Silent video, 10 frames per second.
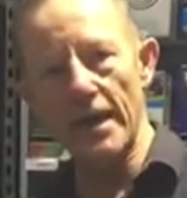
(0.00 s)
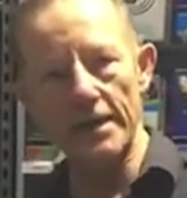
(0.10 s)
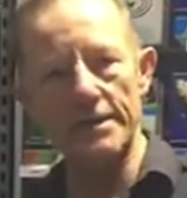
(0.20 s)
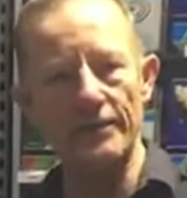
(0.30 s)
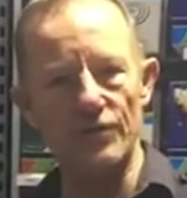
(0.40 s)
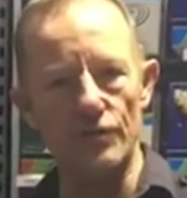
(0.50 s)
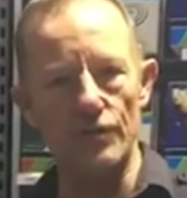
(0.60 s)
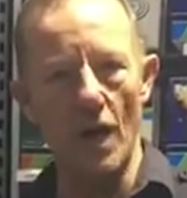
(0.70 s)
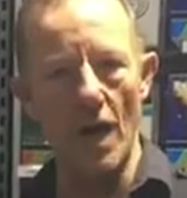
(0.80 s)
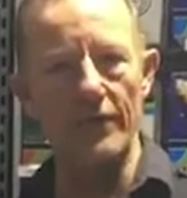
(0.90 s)
years of
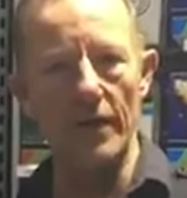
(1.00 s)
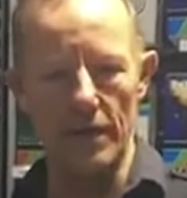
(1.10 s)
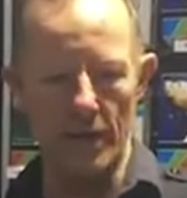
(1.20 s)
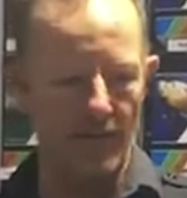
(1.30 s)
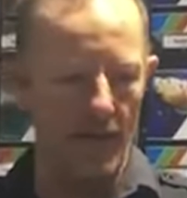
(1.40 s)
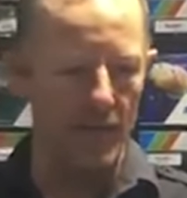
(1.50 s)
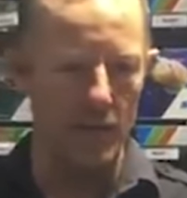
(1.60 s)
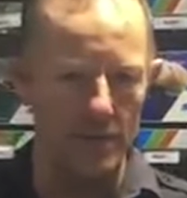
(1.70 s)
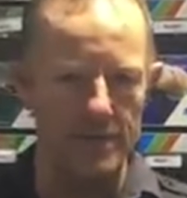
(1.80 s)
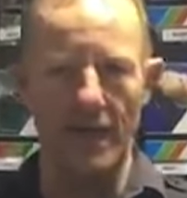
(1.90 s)
diving and they've had
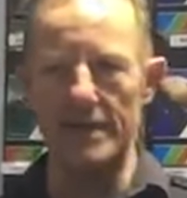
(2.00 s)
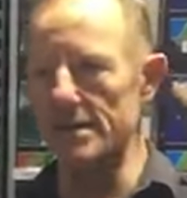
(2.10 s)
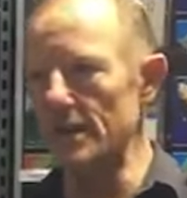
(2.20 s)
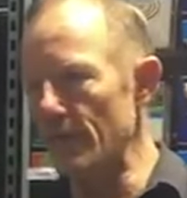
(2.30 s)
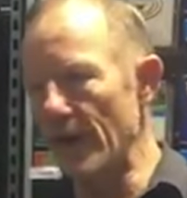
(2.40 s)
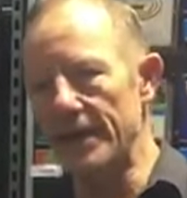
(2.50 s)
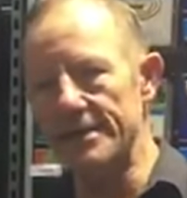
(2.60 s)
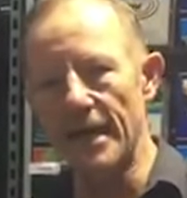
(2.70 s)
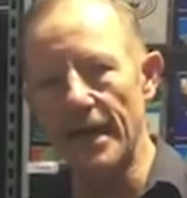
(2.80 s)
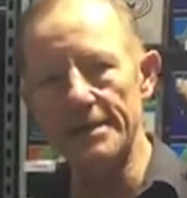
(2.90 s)
their good days and their
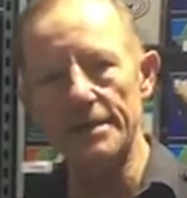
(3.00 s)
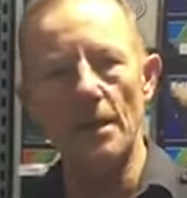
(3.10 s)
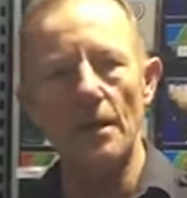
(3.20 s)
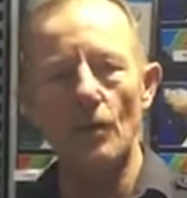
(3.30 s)
bad days,